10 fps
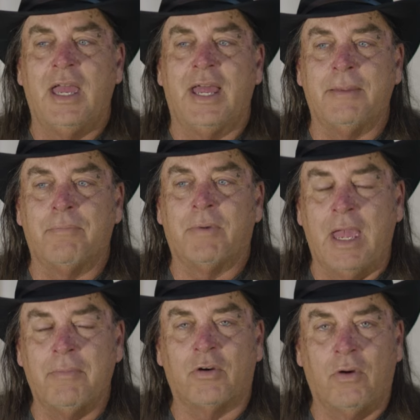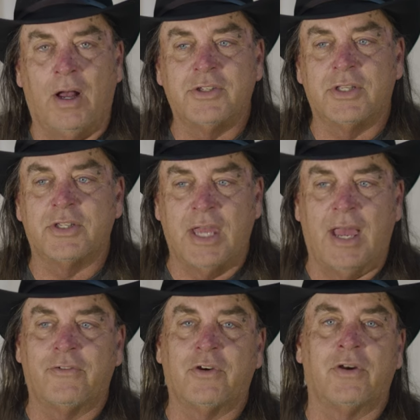and he came across this
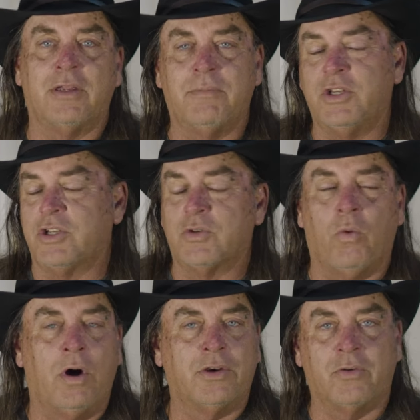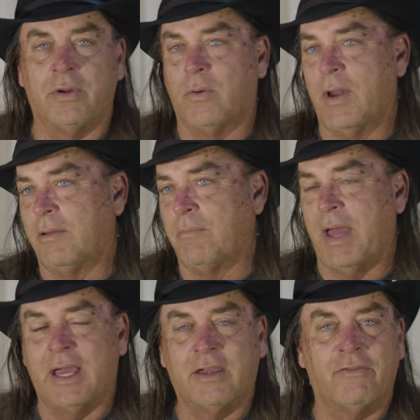after he'd been just wandering around
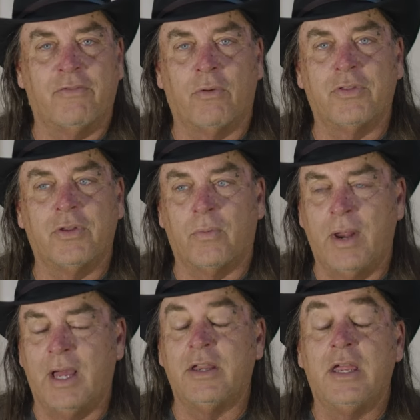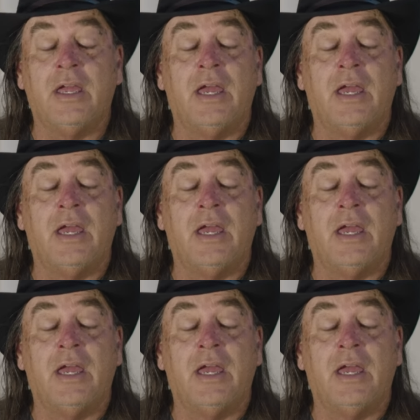back and forth and around,